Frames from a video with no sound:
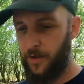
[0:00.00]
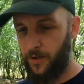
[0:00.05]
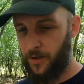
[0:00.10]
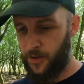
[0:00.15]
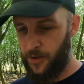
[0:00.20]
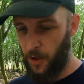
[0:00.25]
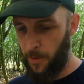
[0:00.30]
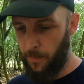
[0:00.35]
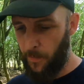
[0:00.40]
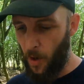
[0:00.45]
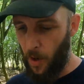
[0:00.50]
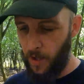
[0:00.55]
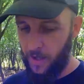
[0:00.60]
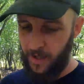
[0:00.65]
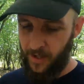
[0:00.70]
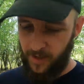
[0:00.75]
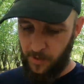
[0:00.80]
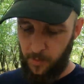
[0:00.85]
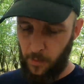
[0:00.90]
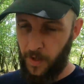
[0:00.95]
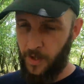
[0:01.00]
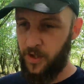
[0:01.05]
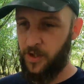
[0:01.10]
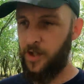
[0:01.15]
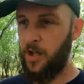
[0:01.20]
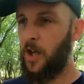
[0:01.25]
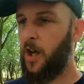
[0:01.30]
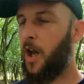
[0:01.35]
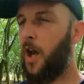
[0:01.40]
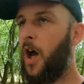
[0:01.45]
supermarkets, which
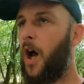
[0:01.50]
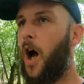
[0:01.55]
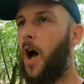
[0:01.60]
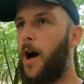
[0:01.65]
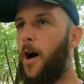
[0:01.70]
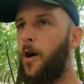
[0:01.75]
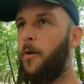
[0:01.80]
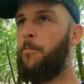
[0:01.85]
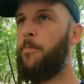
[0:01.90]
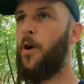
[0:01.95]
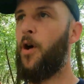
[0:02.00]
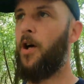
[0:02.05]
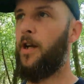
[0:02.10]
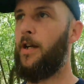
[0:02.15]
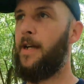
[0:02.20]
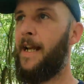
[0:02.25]
I'll put